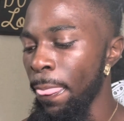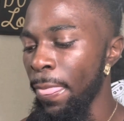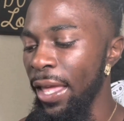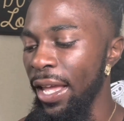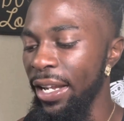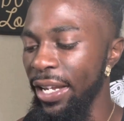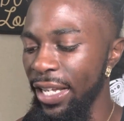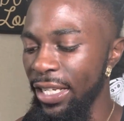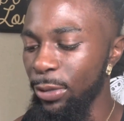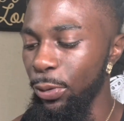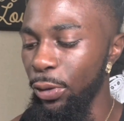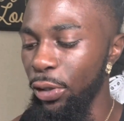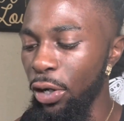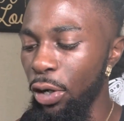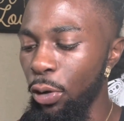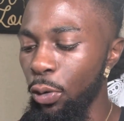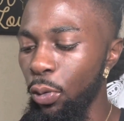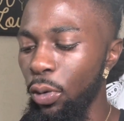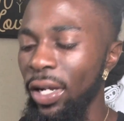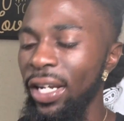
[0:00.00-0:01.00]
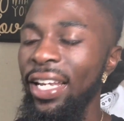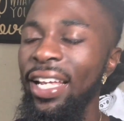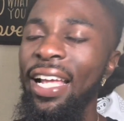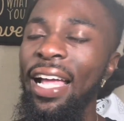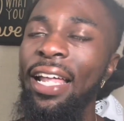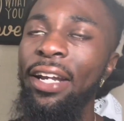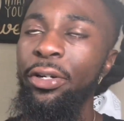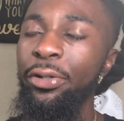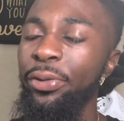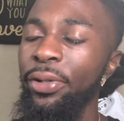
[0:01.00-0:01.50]
And as we know, what they
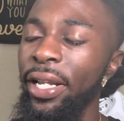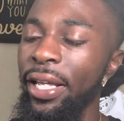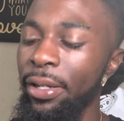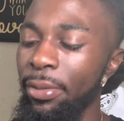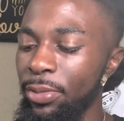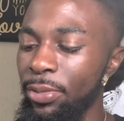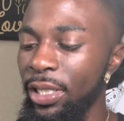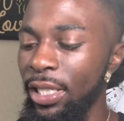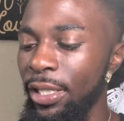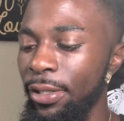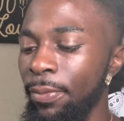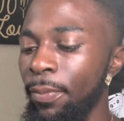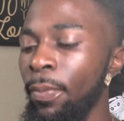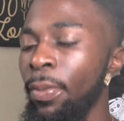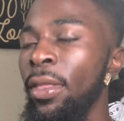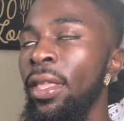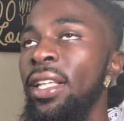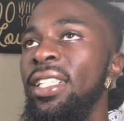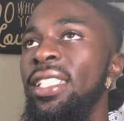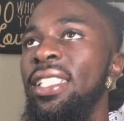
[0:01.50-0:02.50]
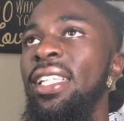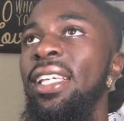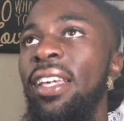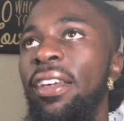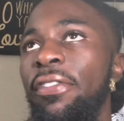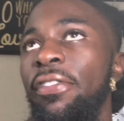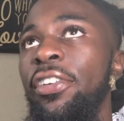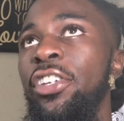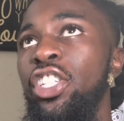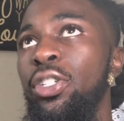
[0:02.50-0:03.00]
got to do with AMC, see
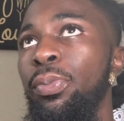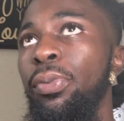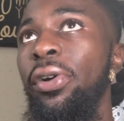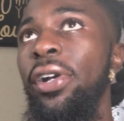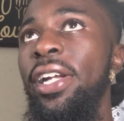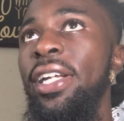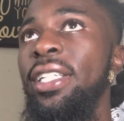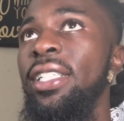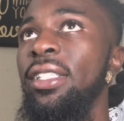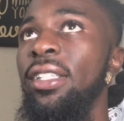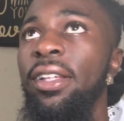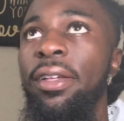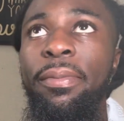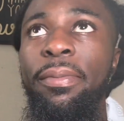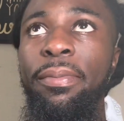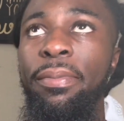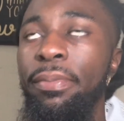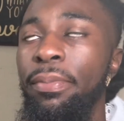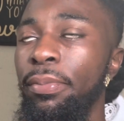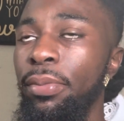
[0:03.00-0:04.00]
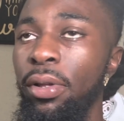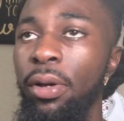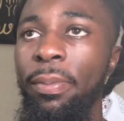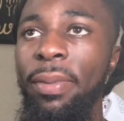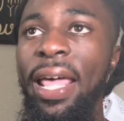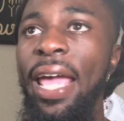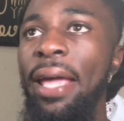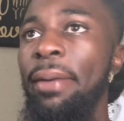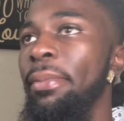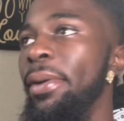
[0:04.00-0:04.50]
if Express
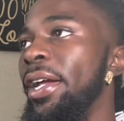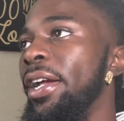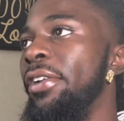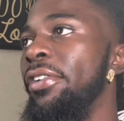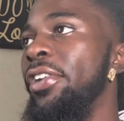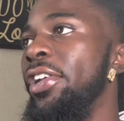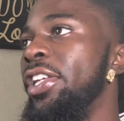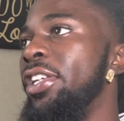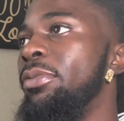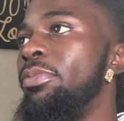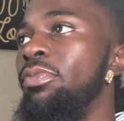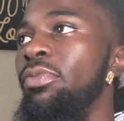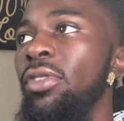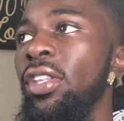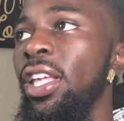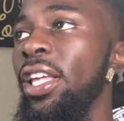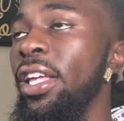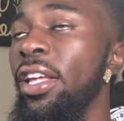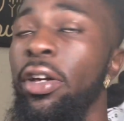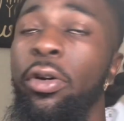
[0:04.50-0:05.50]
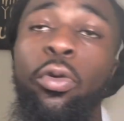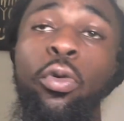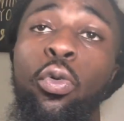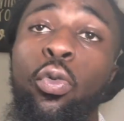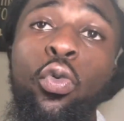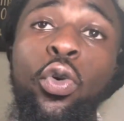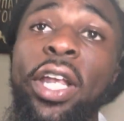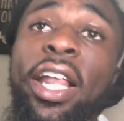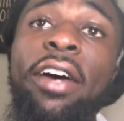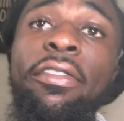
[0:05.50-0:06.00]
BlackBerry,
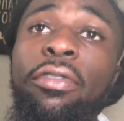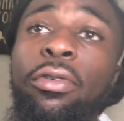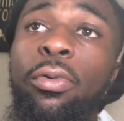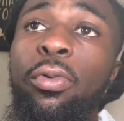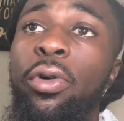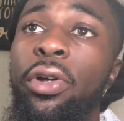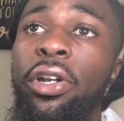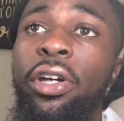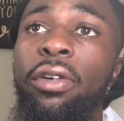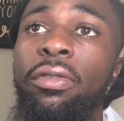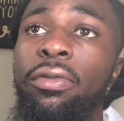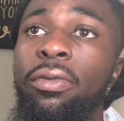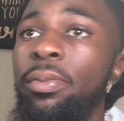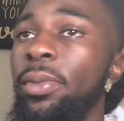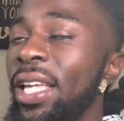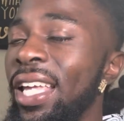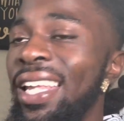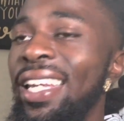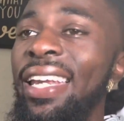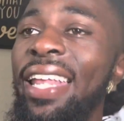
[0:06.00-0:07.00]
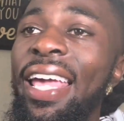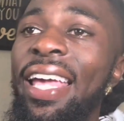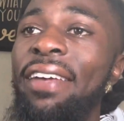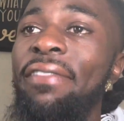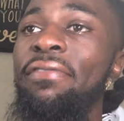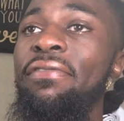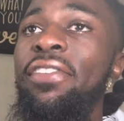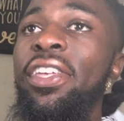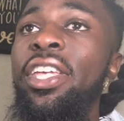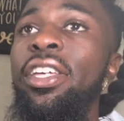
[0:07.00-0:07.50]
whatever one of them in that
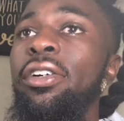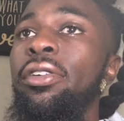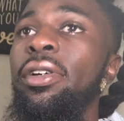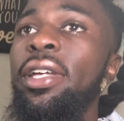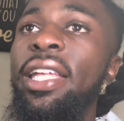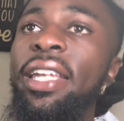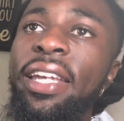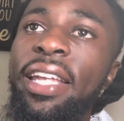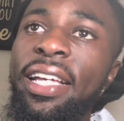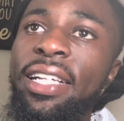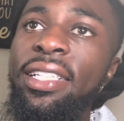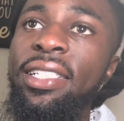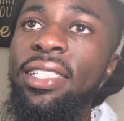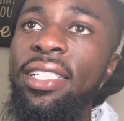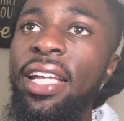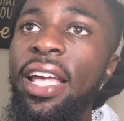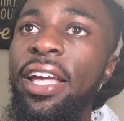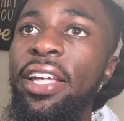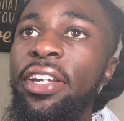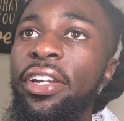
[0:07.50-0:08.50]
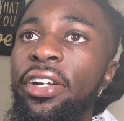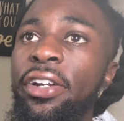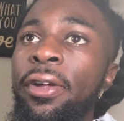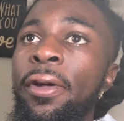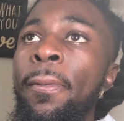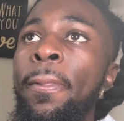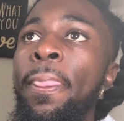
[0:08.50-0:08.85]
field, in that sector,